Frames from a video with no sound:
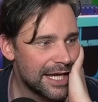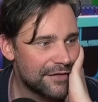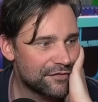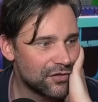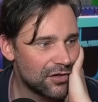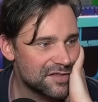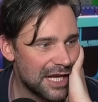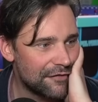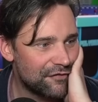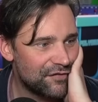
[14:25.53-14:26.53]
If
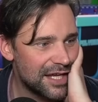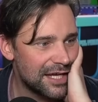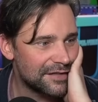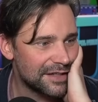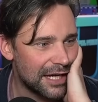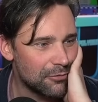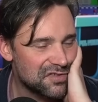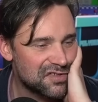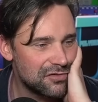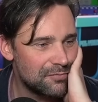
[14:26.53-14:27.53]
not, I fear that I
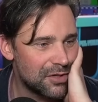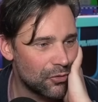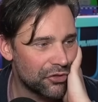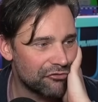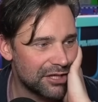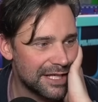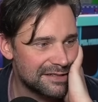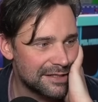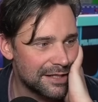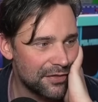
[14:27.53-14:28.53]
will soon be authoring
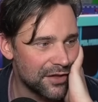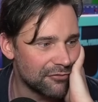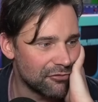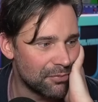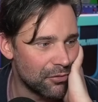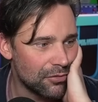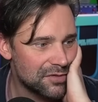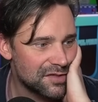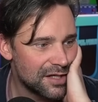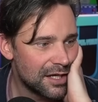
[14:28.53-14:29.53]
yet another
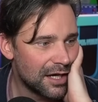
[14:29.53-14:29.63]
report